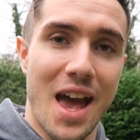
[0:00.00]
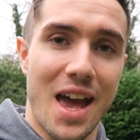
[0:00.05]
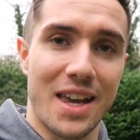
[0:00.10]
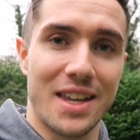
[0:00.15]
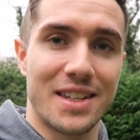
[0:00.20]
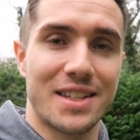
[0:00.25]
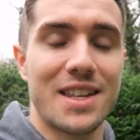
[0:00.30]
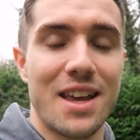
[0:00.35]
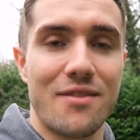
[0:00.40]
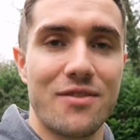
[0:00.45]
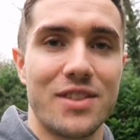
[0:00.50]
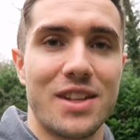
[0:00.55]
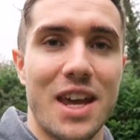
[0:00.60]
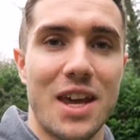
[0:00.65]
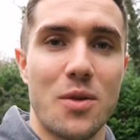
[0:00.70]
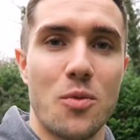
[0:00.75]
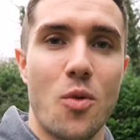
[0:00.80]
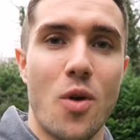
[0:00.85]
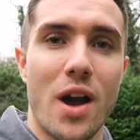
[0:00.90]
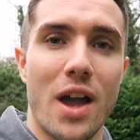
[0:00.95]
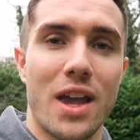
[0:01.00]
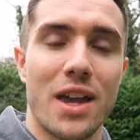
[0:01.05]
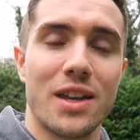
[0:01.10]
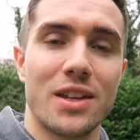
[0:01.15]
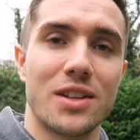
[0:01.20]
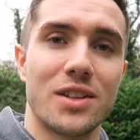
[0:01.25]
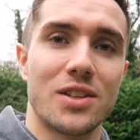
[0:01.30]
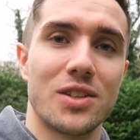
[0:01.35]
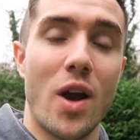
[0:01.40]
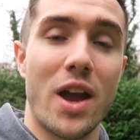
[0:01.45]
a seven day weight
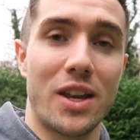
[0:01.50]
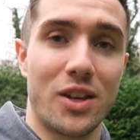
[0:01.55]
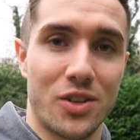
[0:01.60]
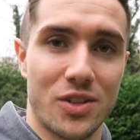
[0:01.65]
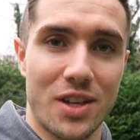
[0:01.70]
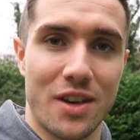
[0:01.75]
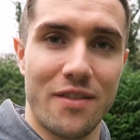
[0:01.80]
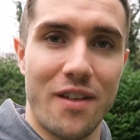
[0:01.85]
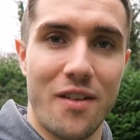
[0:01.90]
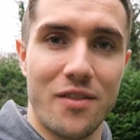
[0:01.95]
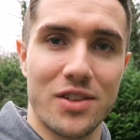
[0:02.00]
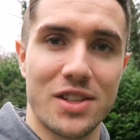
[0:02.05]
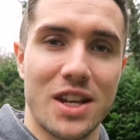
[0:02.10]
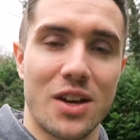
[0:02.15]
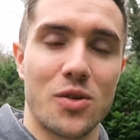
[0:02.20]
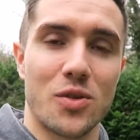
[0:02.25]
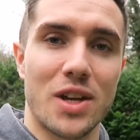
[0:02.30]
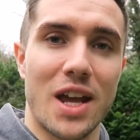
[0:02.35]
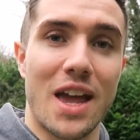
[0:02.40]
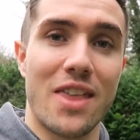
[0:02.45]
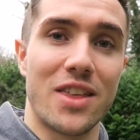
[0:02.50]
weighing yourself every single day